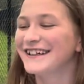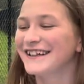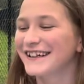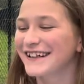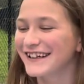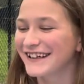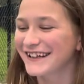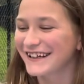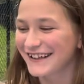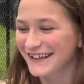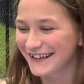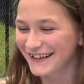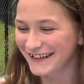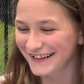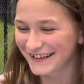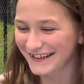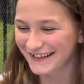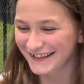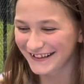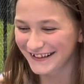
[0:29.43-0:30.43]

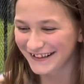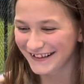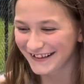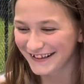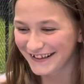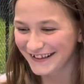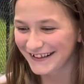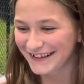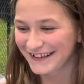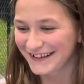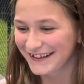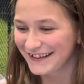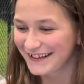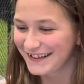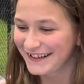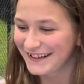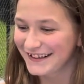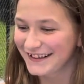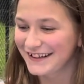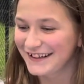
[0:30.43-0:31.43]

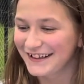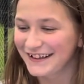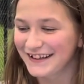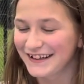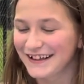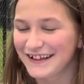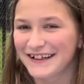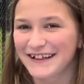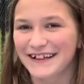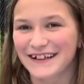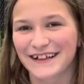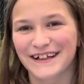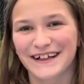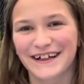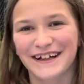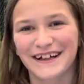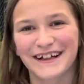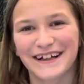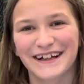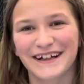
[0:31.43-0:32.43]

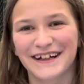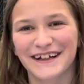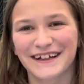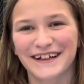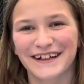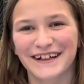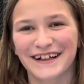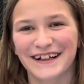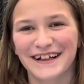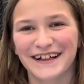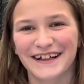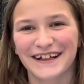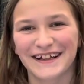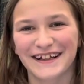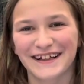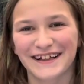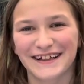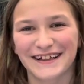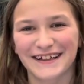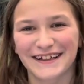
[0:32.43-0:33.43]

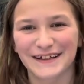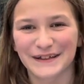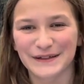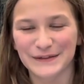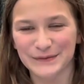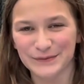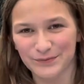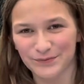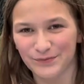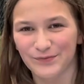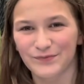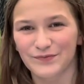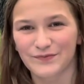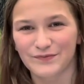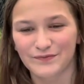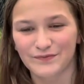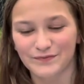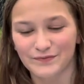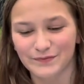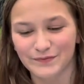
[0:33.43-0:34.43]

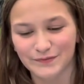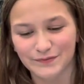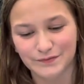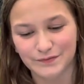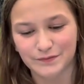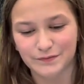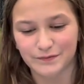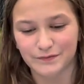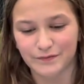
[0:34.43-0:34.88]
No words are spoken by the person on screen.